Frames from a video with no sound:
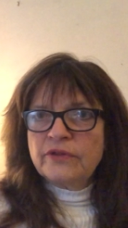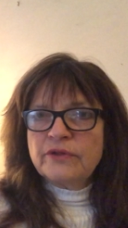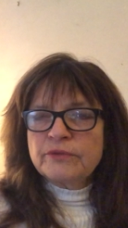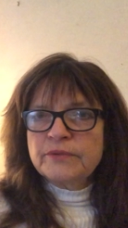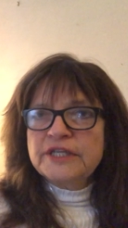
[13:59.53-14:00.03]

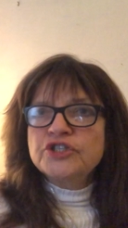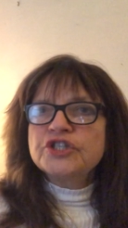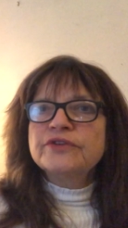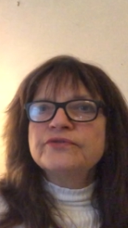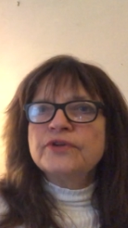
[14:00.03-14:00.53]
the
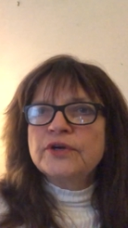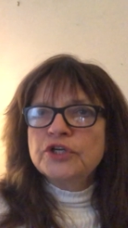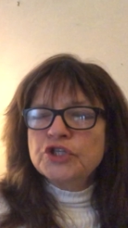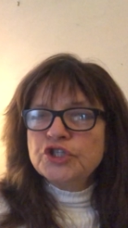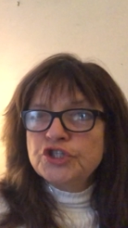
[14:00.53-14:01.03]
region of
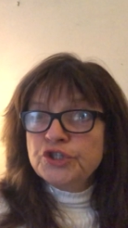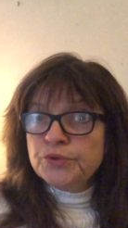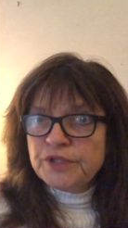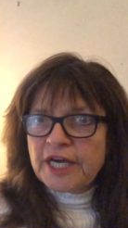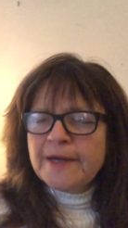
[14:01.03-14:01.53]

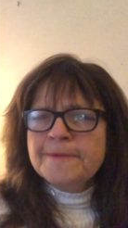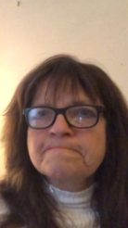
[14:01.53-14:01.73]
Judah,